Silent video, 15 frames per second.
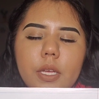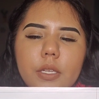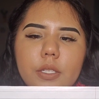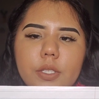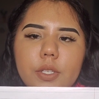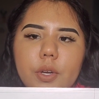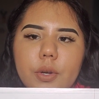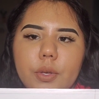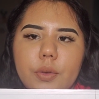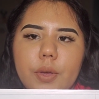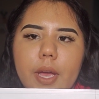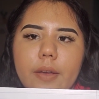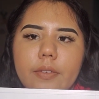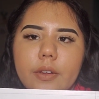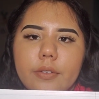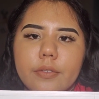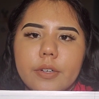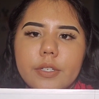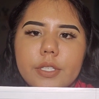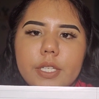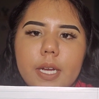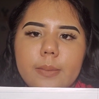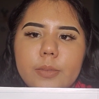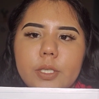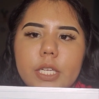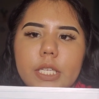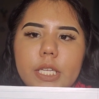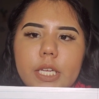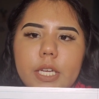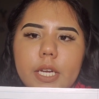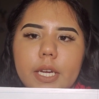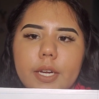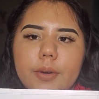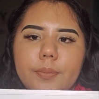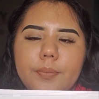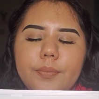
So you have your first object here,